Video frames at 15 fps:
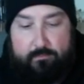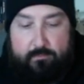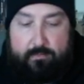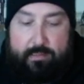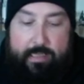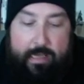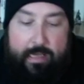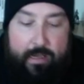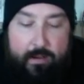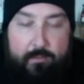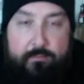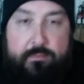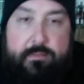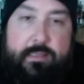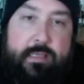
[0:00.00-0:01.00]

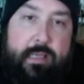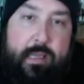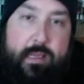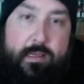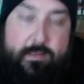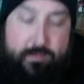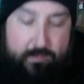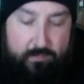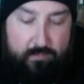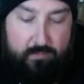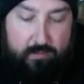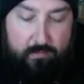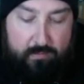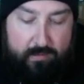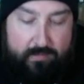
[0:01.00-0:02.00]
tab today, so
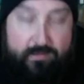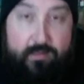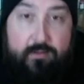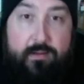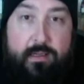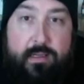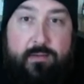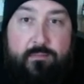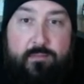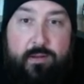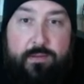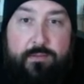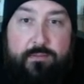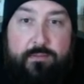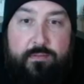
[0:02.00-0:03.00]
I wanted to go ahead and
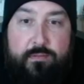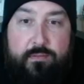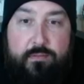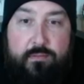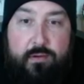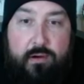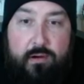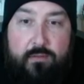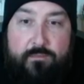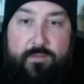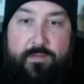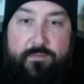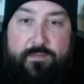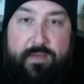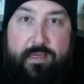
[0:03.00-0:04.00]
run through all
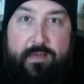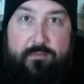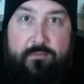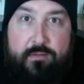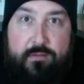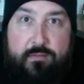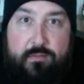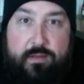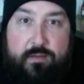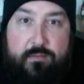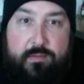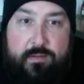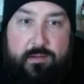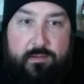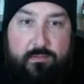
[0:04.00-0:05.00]
15 real quick
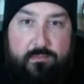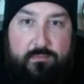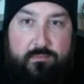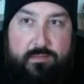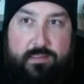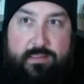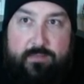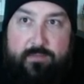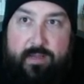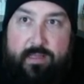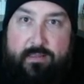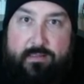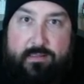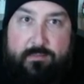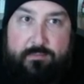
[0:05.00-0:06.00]
with you, since I've
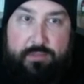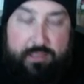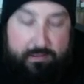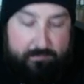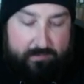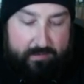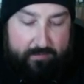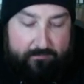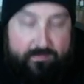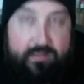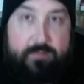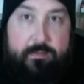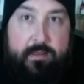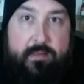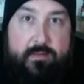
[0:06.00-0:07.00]
got some gems left to
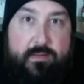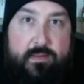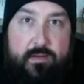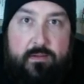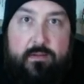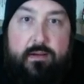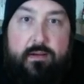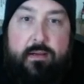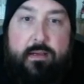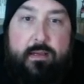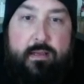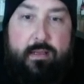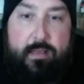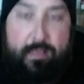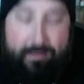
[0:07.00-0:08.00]
spend. So
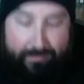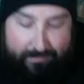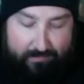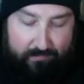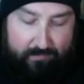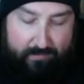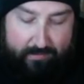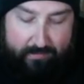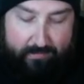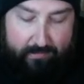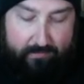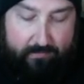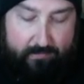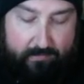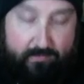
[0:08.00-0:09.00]
let's go ahead and get
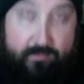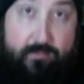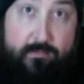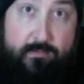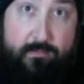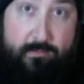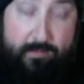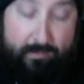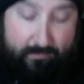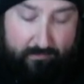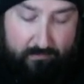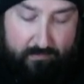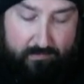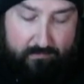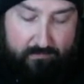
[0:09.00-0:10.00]
uh, get
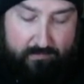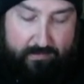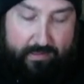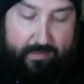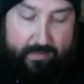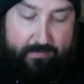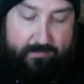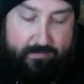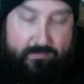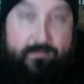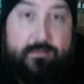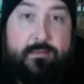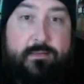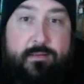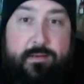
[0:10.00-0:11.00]
going on that.
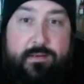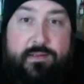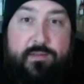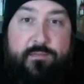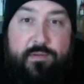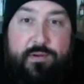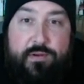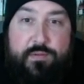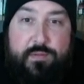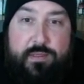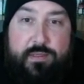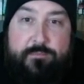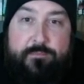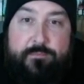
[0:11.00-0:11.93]
So here's the first one.